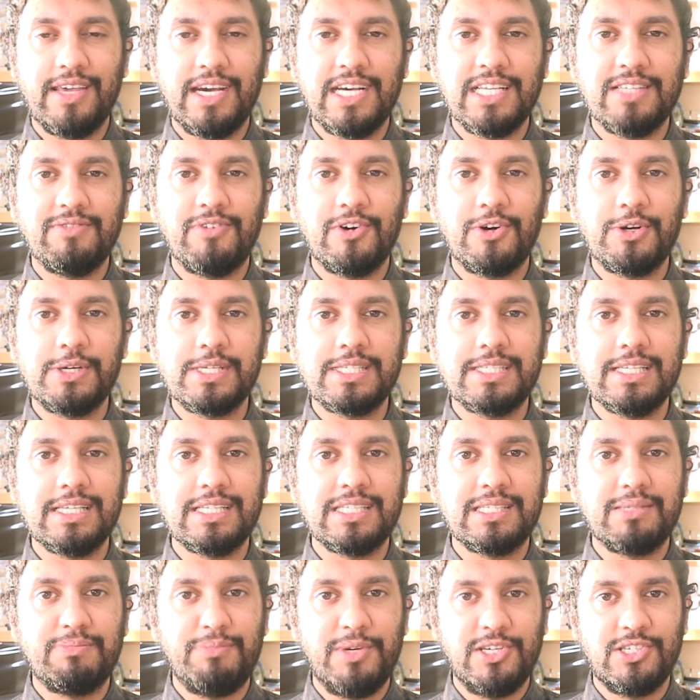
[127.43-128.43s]
that is very
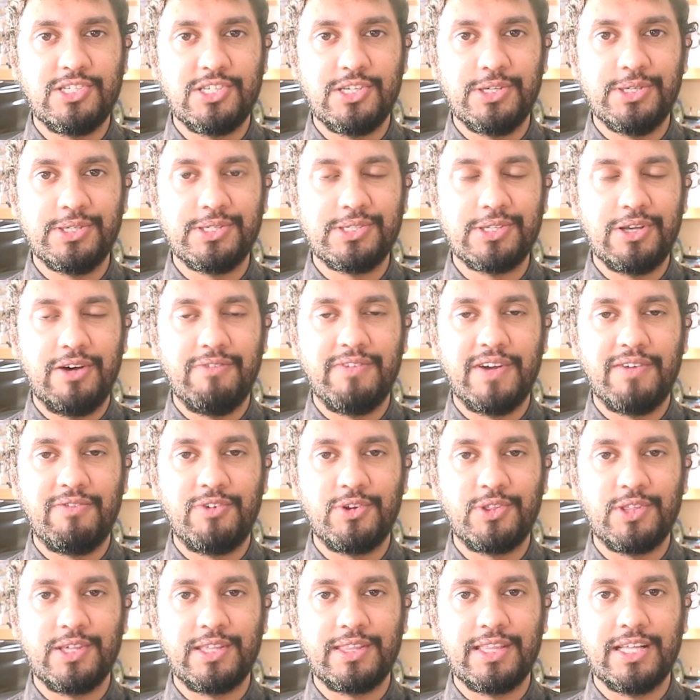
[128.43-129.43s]
suspicious of
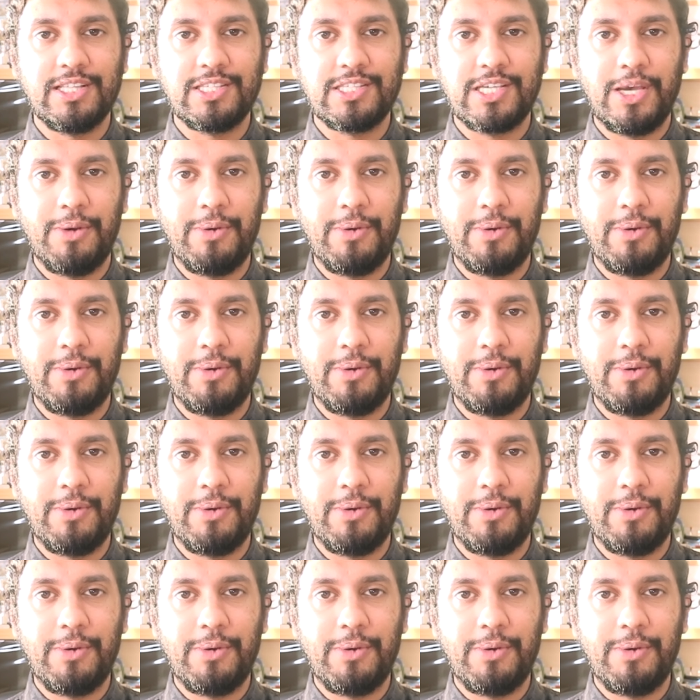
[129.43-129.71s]
everything that's